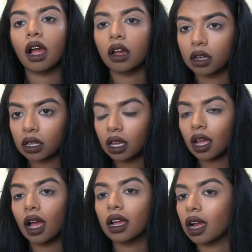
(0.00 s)
I feel
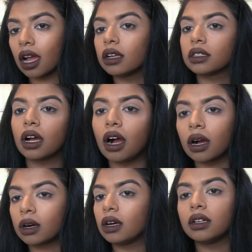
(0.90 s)
like I can't
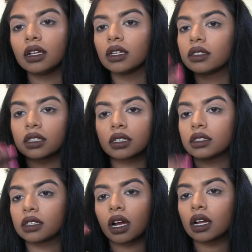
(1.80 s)
talk while my lipstick
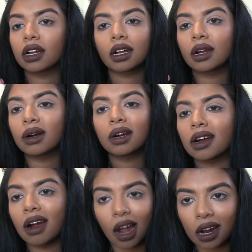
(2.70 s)
is drying because I don't
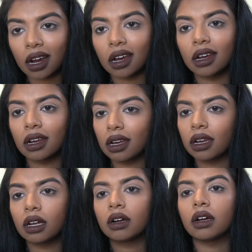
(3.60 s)
to crack it,
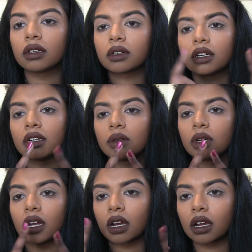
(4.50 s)
you know? I just want it
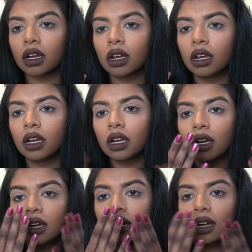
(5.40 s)
to be like,
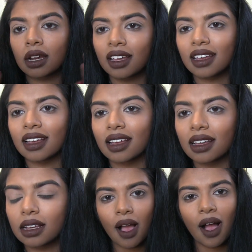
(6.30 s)

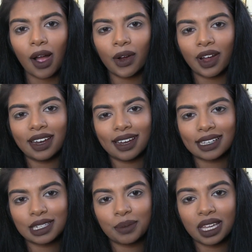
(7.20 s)
All right,
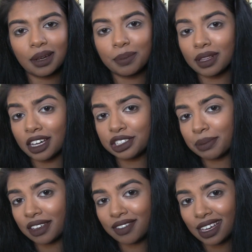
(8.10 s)
next I'm gonna blush
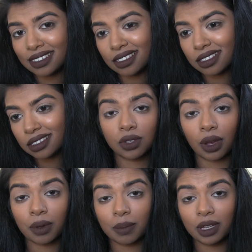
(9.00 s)
my face. So
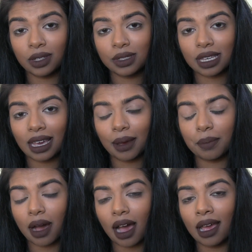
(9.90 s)
I'm gonna be using
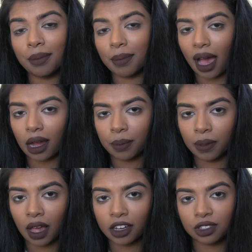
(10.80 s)
my MAC
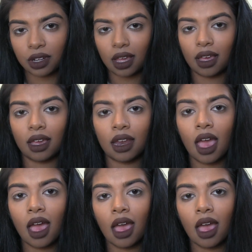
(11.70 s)
blush in